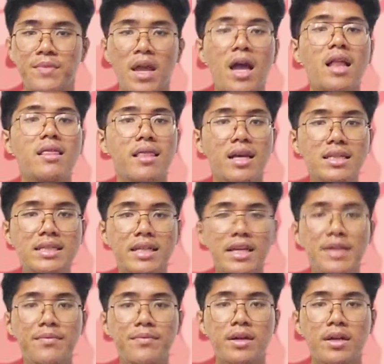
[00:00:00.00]
Lastly,
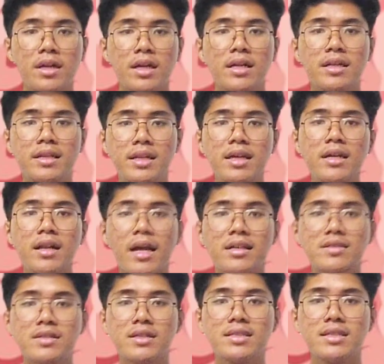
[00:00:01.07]

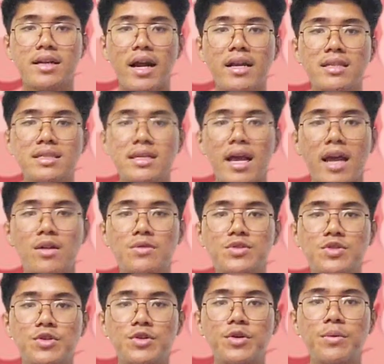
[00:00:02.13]
diglycerides and
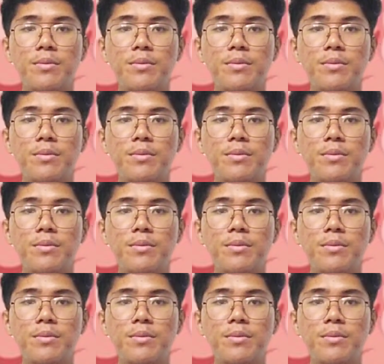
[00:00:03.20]
also